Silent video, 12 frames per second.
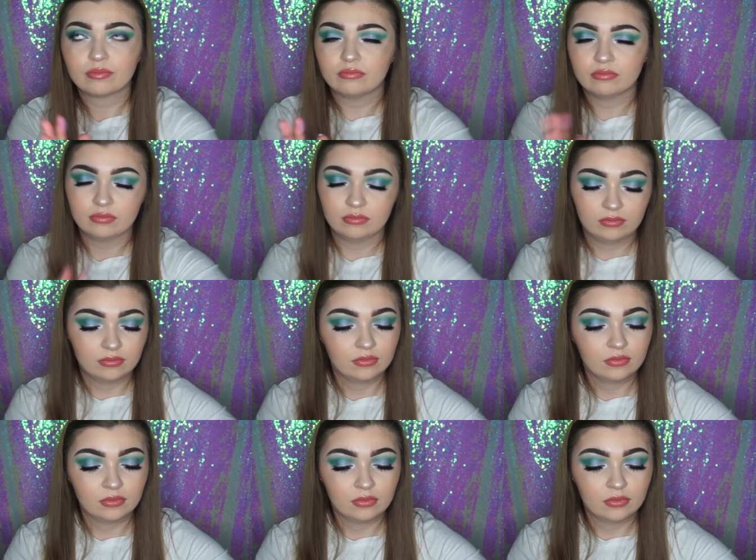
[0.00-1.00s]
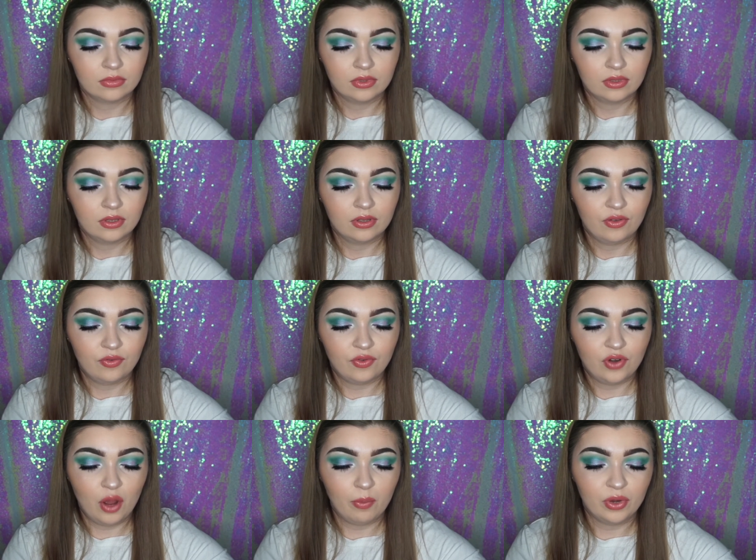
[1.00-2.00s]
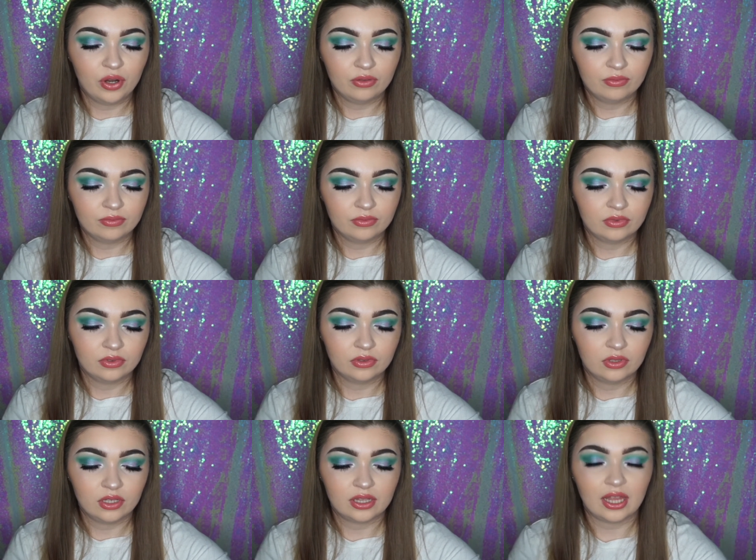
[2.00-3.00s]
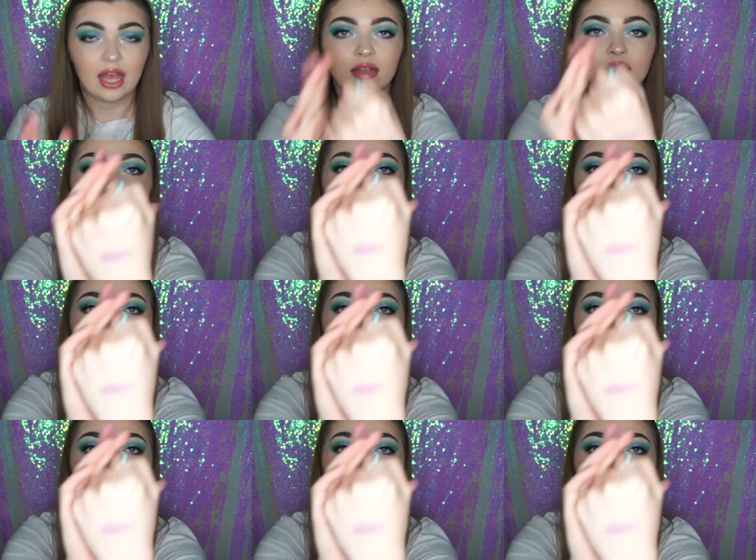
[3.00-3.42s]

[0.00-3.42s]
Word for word: mm, phenomenal. Look at that.